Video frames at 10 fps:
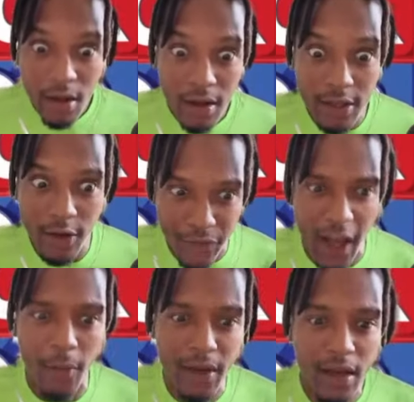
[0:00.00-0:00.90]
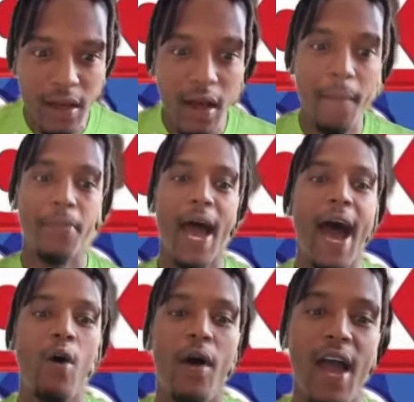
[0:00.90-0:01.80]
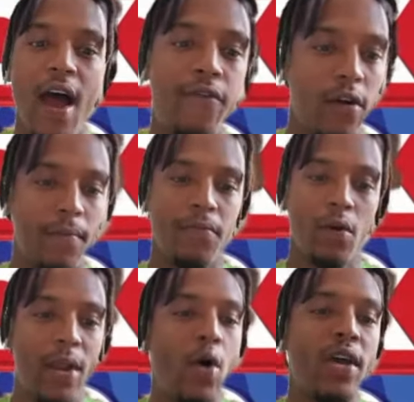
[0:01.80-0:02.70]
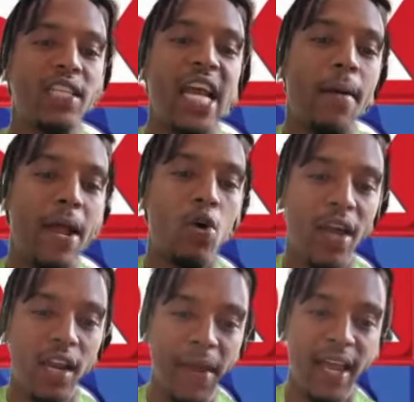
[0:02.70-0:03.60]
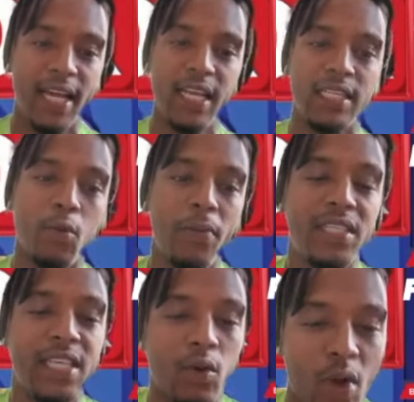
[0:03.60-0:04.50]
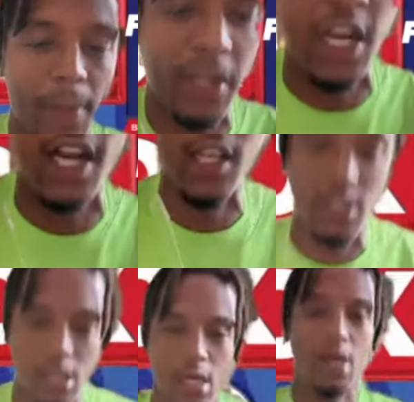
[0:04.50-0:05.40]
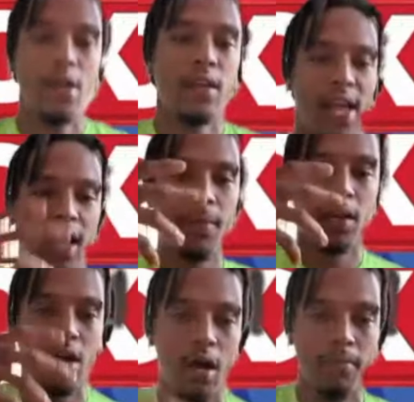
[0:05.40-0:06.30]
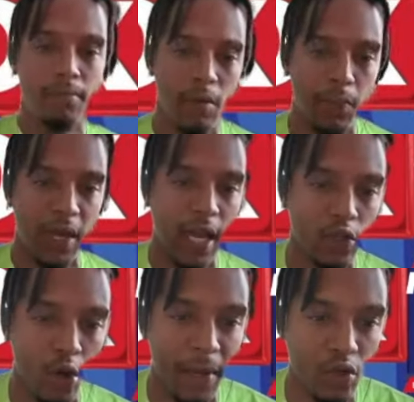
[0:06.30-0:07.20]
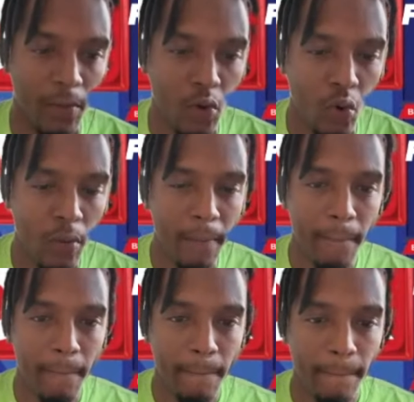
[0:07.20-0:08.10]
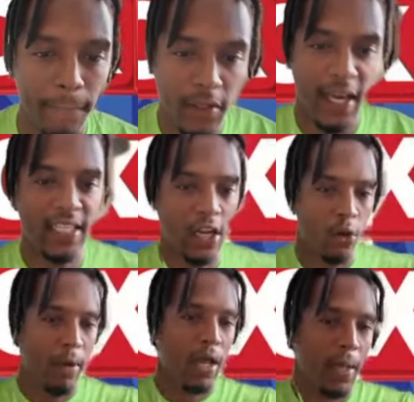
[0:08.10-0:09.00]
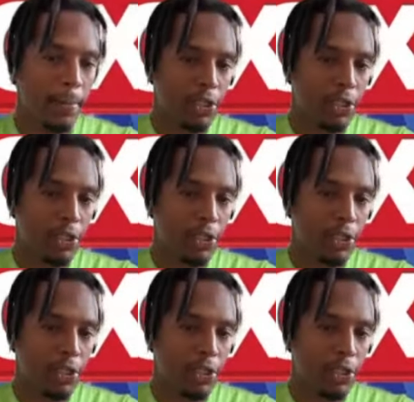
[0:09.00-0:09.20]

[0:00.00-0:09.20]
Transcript: You feel me? However, when I don't get a checkup, I'm not going to lay in the bed like this. I'm going to be sitting right up in the chair like this. Yeah, give me the cup. Let me pee in that joint. Make sure I'm cool. Yeah, take a little blood.